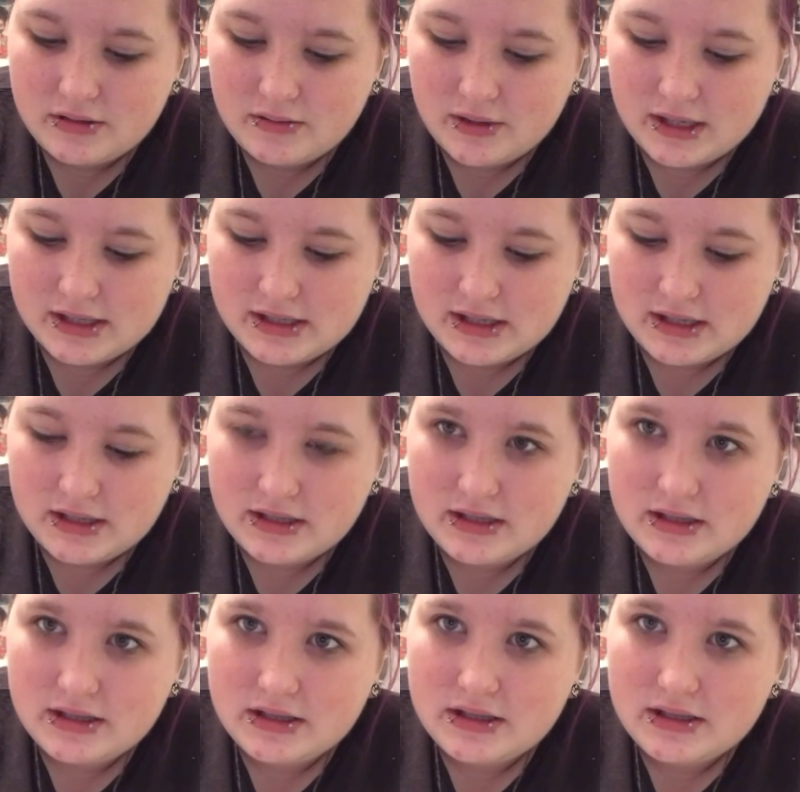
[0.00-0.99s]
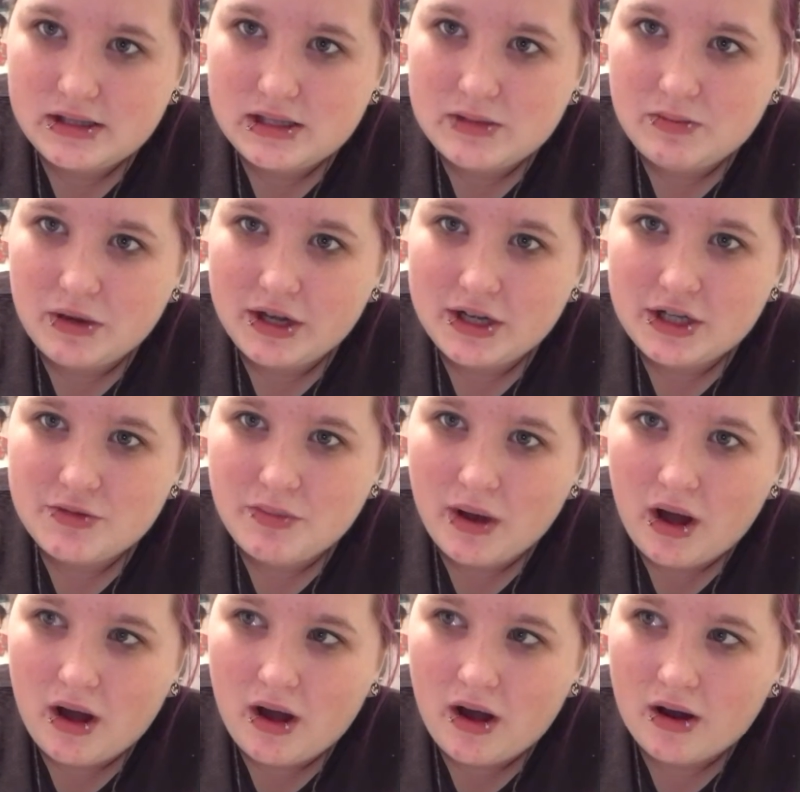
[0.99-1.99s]
what is it?
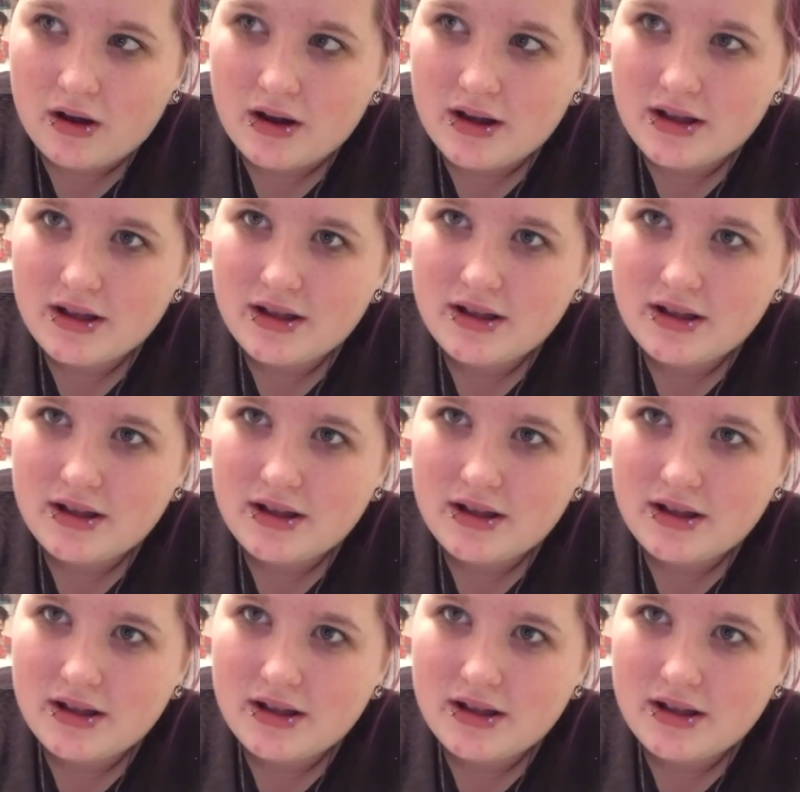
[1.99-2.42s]
SpongeBong.